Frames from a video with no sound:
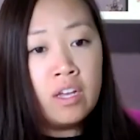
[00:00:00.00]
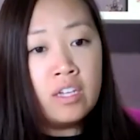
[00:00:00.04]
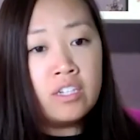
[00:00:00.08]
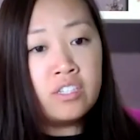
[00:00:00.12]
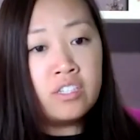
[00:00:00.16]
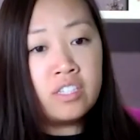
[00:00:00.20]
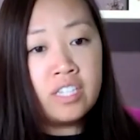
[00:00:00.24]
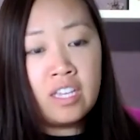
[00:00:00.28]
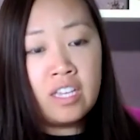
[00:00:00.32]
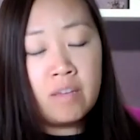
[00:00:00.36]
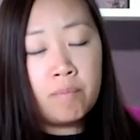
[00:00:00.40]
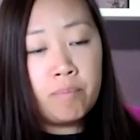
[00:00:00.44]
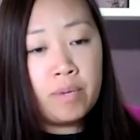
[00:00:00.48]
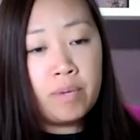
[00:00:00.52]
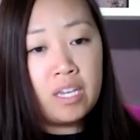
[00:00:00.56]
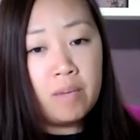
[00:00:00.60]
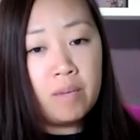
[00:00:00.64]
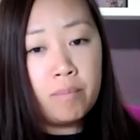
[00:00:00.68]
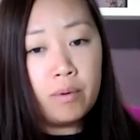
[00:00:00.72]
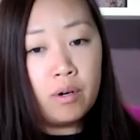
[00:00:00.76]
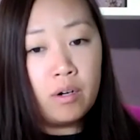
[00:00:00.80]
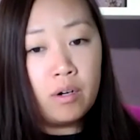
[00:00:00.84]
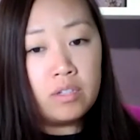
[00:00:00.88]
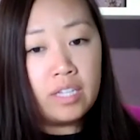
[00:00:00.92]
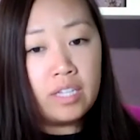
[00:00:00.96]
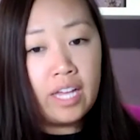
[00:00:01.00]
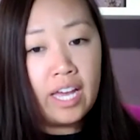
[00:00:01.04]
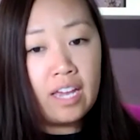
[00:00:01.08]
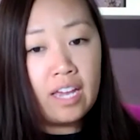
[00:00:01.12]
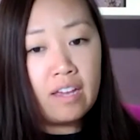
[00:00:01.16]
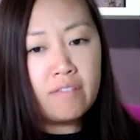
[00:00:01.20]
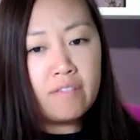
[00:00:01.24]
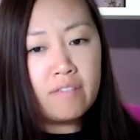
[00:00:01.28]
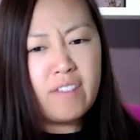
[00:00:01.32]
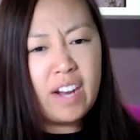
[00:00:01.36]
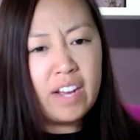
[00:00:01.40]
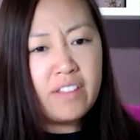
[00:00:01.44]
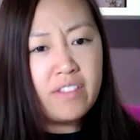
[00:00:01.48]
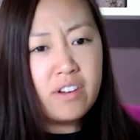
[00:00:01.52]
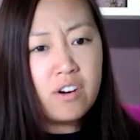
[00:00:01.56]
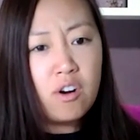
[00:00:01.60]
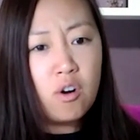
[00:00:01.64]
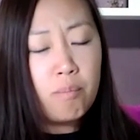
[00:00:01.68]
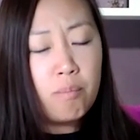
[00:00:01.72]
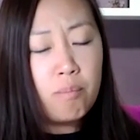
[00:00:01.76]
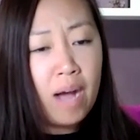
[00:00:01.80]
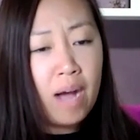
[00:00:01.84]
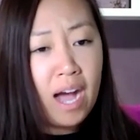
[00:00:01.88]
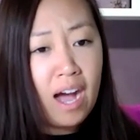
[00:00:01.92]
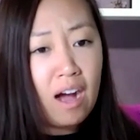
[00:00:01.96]
seeing people like find their
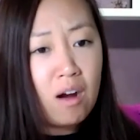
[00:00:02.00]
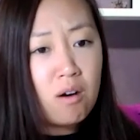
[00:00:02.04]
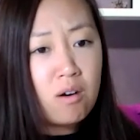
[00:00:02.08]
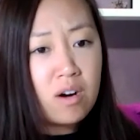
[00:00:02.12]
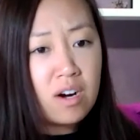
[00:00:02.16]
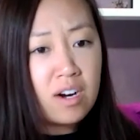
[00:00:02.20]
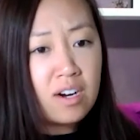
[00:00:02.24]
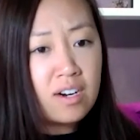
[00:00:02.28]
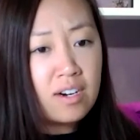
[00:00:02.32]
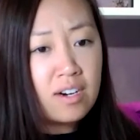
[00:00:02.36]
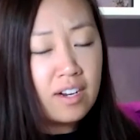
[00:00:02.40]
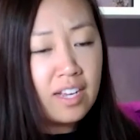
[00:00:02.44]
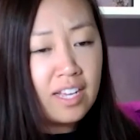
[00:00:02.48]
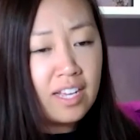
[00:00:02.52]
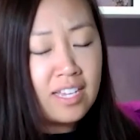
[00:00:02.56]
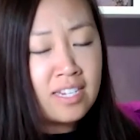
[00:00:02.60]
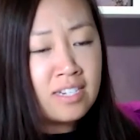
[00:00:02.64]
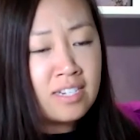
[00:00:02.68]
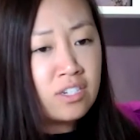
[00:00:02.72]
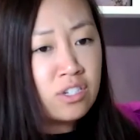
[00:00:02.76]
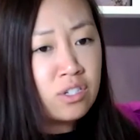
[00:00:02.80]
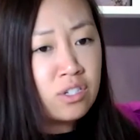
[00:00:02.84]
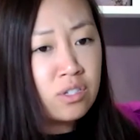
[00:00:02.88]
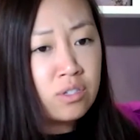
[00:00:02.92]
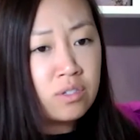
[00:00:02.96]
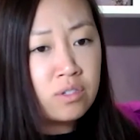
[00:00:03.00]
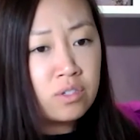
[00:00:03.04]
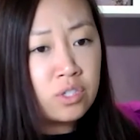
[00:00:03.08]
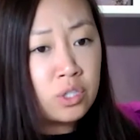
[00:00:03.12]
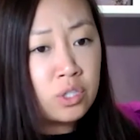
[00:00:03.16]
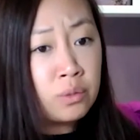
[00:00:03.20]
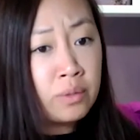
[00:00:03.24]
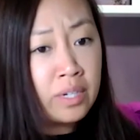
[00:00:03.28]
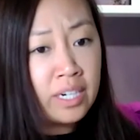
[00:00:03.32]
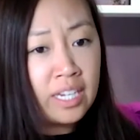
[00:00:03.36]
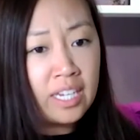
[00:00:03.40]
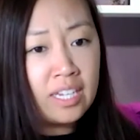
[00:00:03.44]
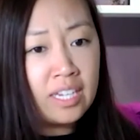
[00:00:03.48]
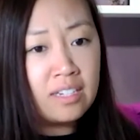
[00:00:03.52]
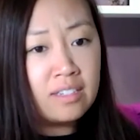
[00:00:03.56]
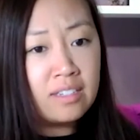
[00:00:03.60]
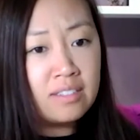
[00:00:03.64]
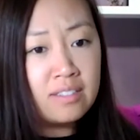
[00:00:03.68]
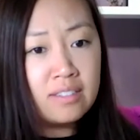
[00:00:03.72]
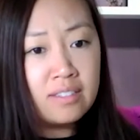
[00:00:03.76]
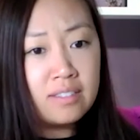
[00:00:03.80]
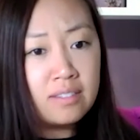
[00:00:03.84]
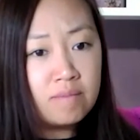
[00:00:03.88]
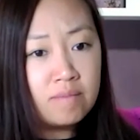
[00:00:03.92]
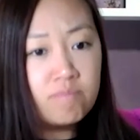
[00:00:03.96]
own power and just doing it.
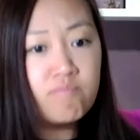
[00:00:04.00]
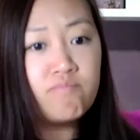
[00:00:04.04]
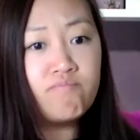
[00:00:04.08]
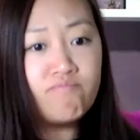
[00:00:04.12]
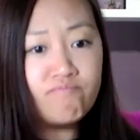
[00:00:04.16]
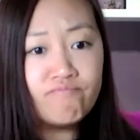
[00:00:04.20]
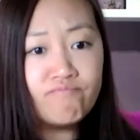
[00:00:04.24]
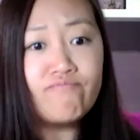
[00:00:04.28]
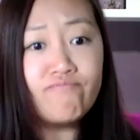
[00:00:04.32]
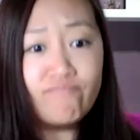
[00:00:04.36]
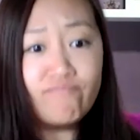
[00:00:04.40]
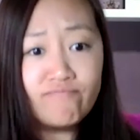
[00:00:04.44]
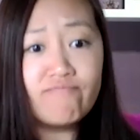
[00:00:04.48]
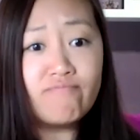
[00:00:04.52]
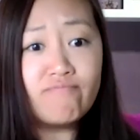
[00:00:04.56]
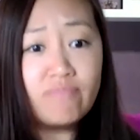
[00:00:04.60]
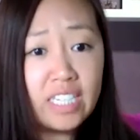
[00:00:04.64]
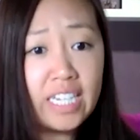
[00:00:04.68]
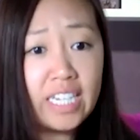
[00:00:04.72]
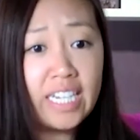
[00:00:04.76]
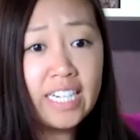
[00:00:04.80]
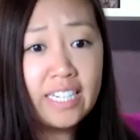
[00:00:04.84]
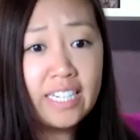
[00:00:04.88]
It's yeah.